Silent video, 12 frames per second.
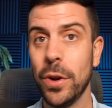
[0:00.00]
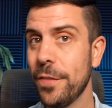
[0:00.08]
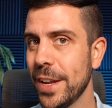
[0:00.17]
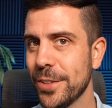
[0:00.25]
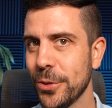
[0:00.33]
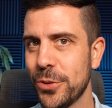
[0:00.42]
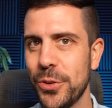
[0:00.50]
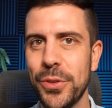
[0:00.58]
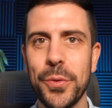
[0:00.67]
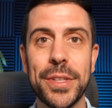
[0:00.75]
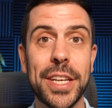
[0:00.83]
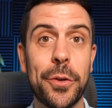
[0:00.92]
What if I told you
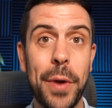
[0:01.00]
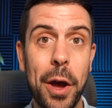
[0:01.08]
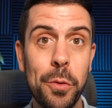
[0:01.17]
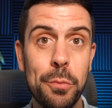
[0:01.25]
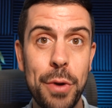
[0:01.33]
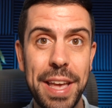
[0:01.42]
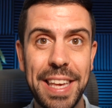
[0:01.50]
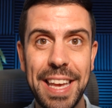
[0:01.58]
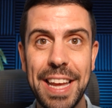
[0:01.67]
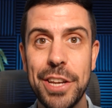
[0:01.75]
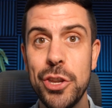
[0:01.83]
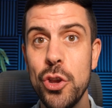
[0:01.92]
there was a
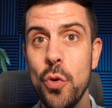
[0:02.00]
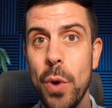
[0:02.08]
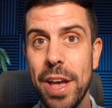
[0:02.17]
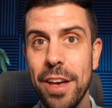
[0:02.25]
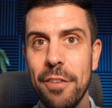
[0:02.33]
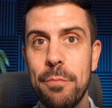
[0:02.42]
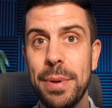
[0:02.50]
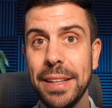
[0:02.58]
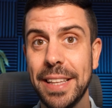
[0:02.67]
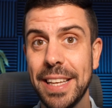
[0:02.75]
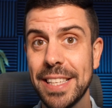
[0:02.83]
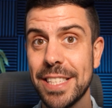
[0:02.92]
groundbreaking new way of
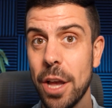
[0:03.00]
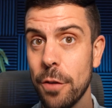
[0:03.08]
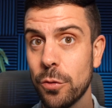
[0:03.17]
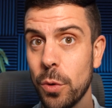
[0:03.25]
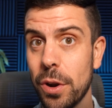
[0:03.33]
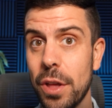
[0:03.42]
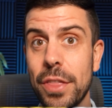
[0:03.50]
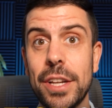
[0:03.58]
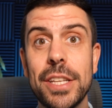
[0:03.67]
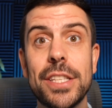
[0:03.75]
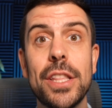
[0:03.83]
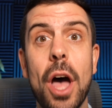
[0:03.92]
building software that
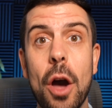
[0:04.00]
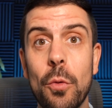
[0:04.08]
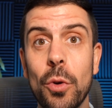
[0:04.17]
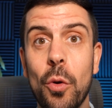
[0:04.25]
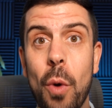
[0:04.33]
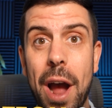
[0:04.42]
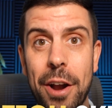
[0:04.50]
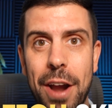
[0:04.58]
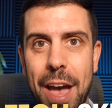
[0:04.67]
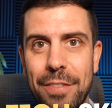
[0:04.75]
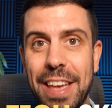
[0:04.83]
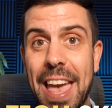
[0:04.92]
does not require
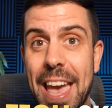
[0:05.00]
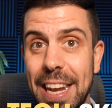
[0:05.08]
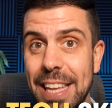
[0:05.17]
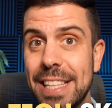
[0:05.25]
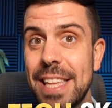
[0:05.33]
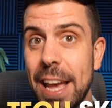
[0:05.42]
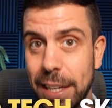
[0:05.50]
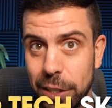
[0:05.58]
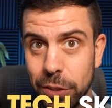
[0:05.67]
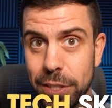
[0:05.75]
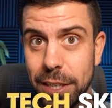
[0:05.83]
having any technical